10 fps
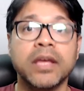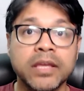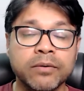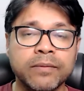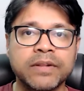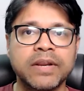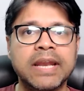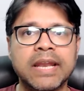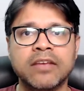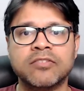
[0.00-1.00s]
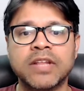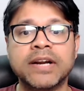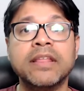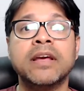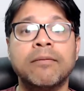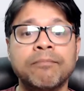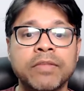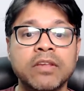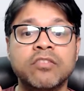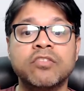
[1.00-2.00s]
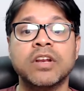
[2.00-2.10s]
you will realize that the company is